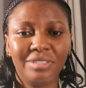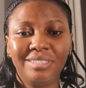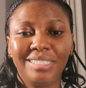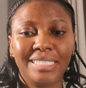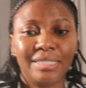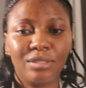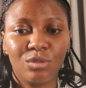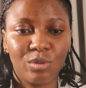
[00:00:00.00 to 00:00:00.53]
this
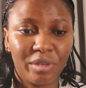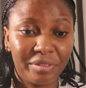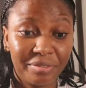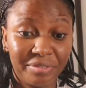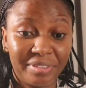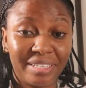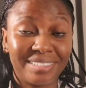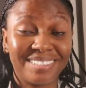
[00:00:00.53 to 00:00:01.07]
is
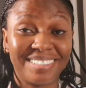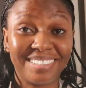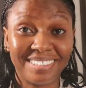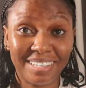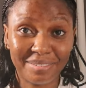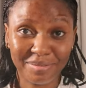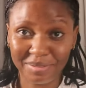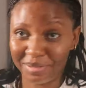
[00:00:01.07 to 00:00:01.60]

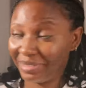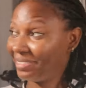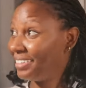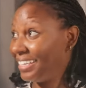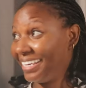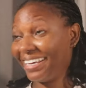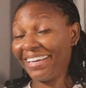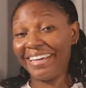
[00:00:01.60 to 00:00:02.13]
12:37
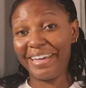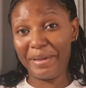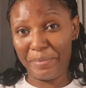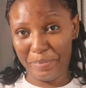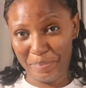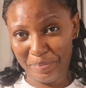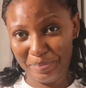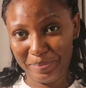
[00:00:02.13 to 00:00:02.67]

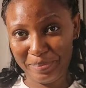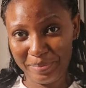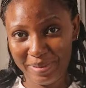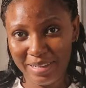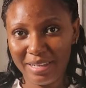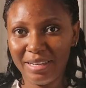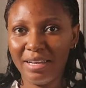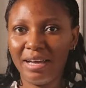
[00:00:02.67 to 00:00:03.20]
a.m.
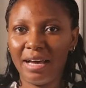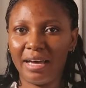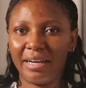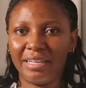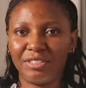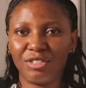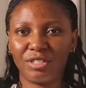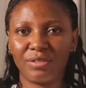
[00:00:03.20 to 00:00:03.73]

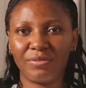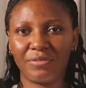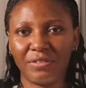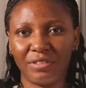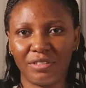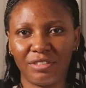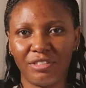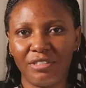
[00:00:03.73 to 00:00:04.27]
and I just
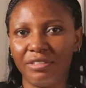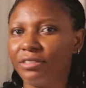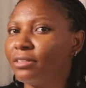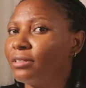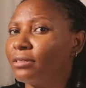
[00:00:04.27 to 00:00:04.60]
finished.